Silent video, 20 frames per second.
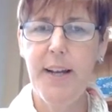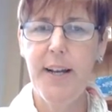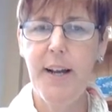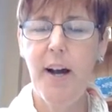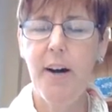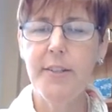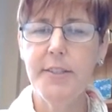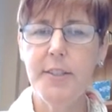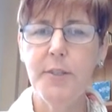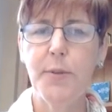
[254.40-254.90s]

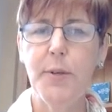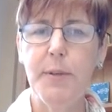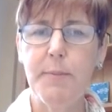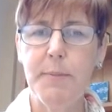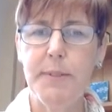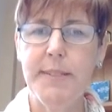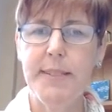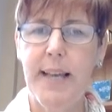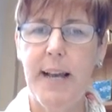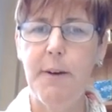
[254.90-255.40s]
art
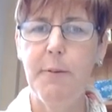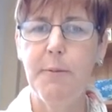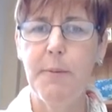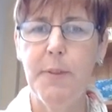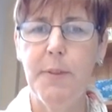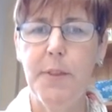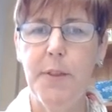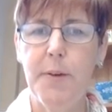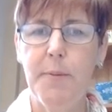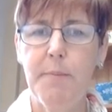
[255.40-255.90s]
equipment out
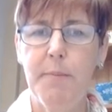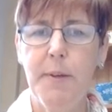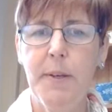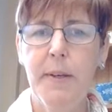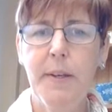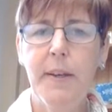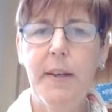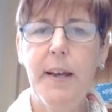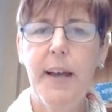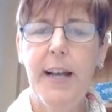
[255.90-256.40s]
with them
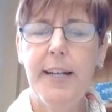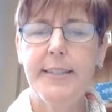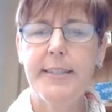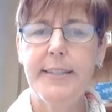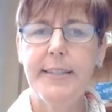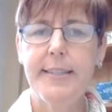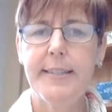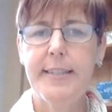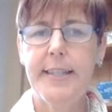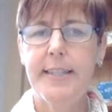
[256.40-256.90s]
and
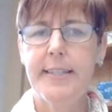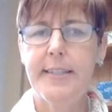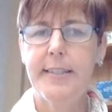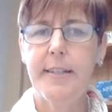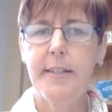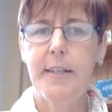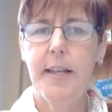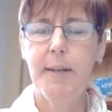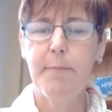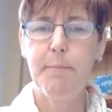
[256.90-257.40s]
just sit
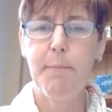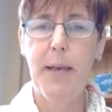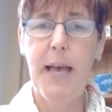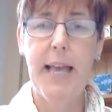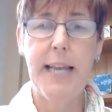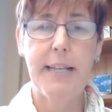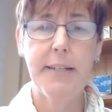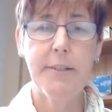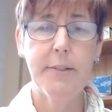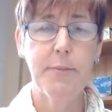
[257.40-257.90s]
and
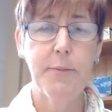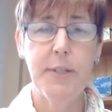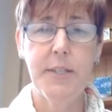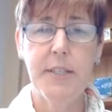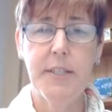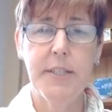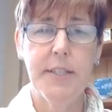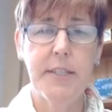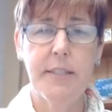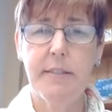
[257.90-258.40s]
paint,
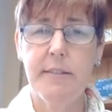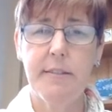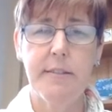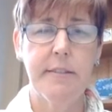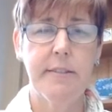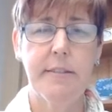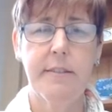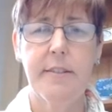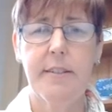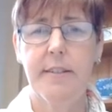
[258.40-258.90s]
which
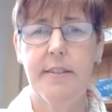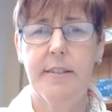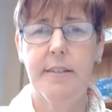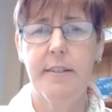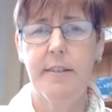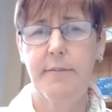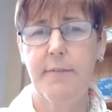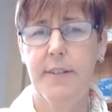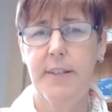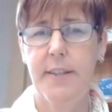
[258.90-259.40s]
is just a
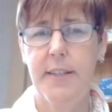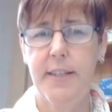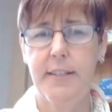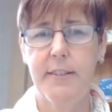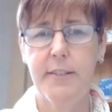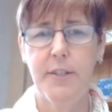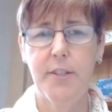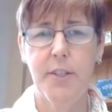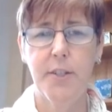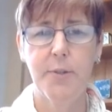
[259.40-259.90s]
lovely thing
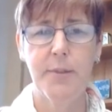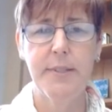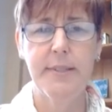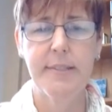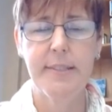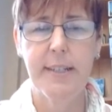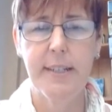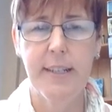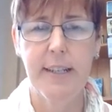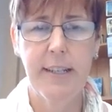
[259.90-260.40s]
to do,
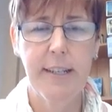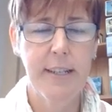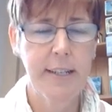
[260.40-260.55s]
isn't it?